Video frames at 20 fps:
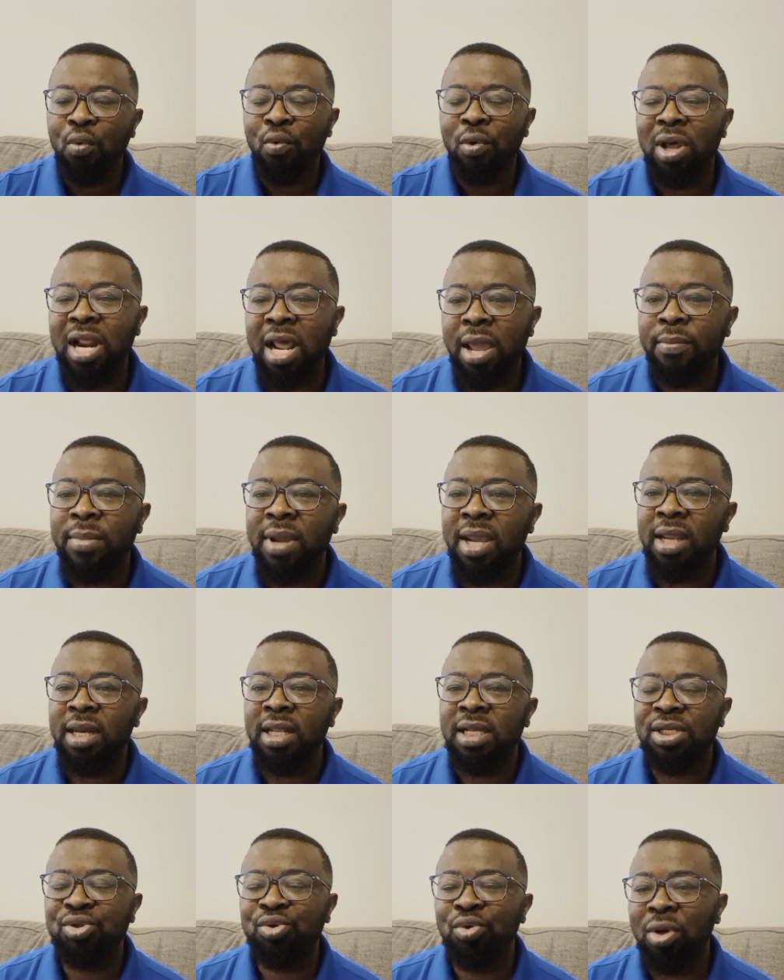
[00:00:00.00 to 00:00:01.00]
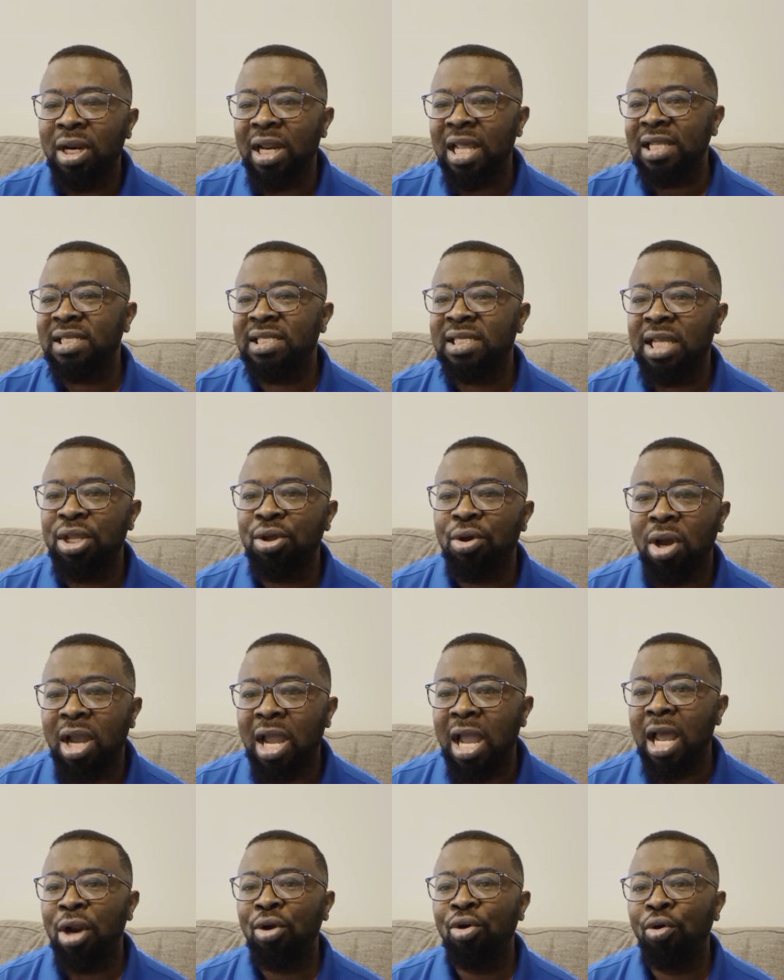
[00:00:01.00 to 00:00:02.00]
What I mean is, so let's say your
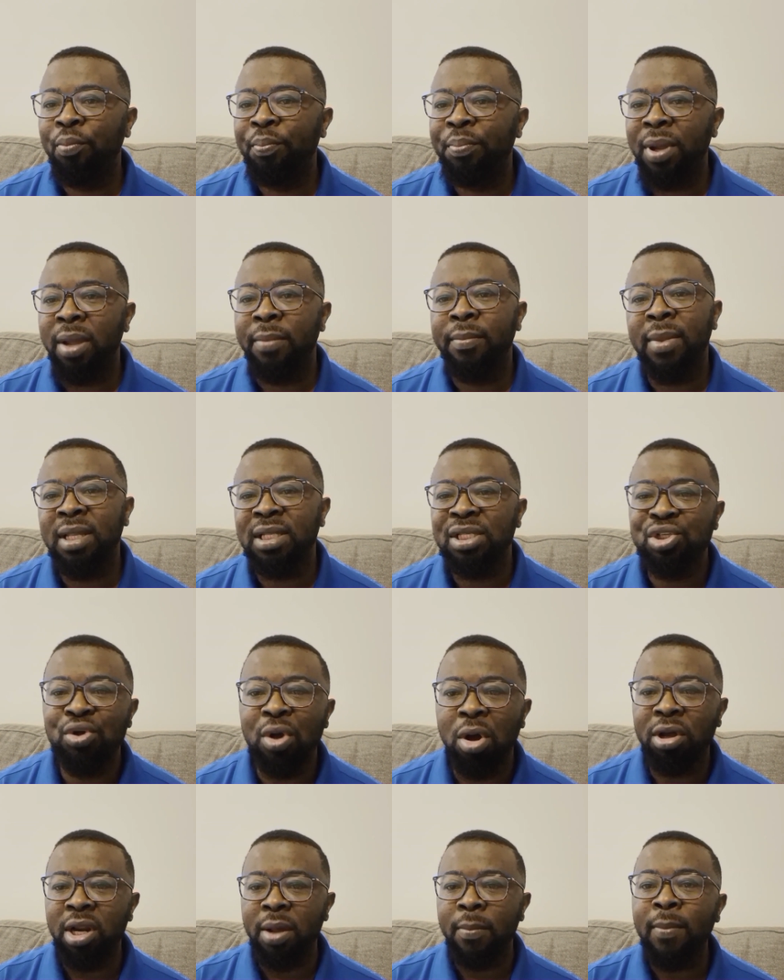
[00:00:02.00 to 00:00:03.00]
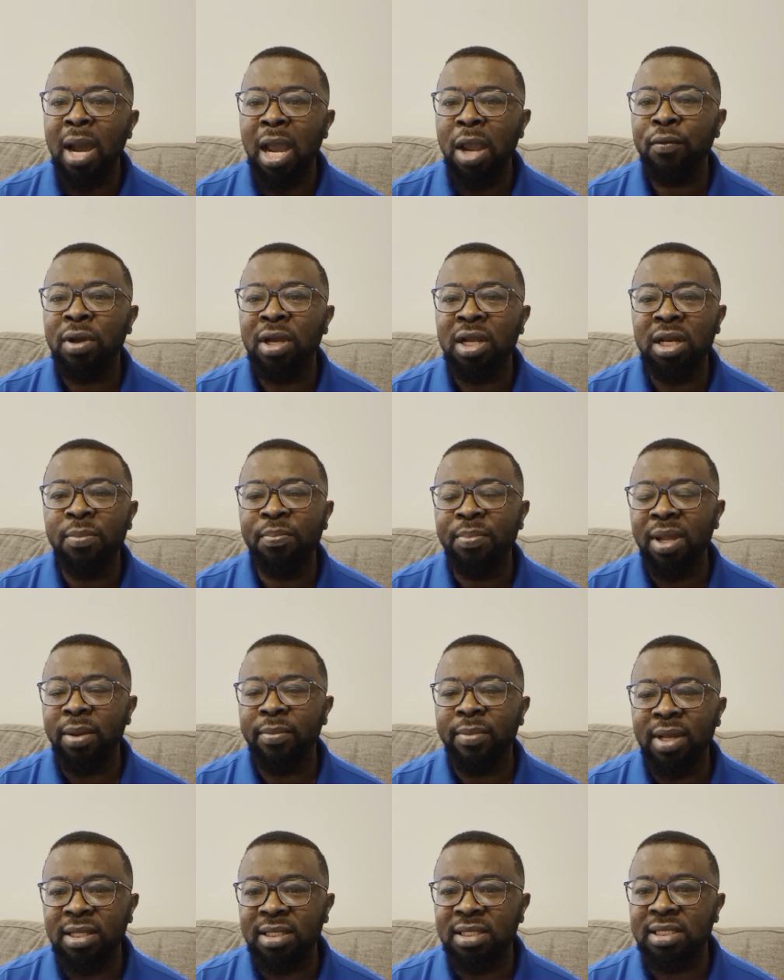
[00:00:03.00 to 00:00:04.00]
car loan payment, you're on a bi-weekly
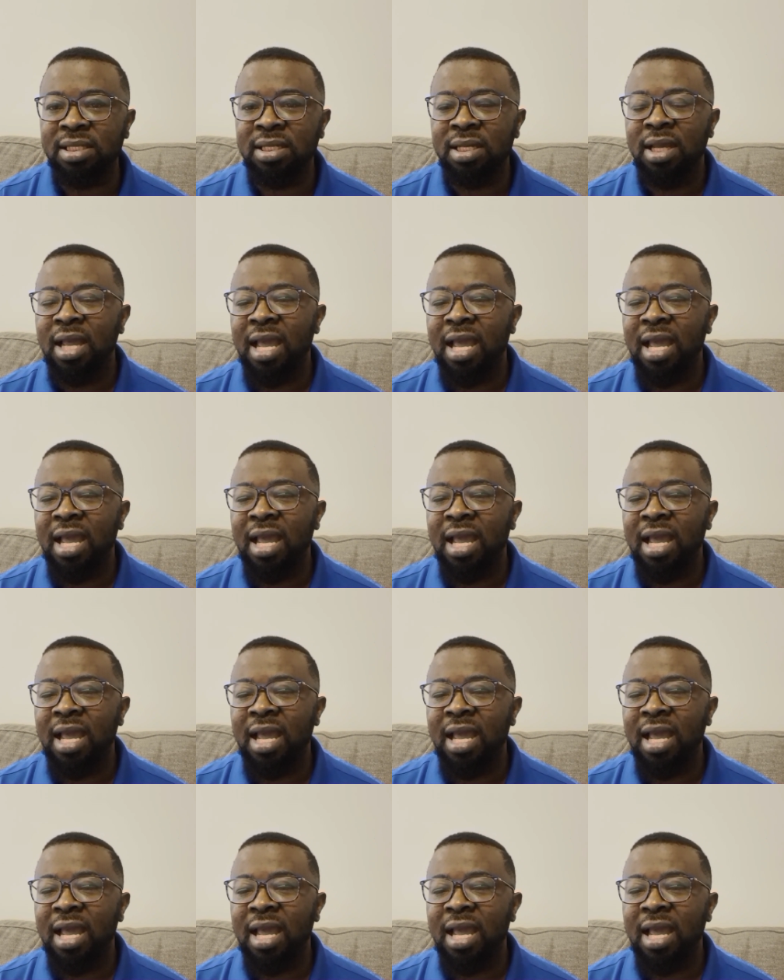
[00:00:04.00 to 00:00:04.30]
payment,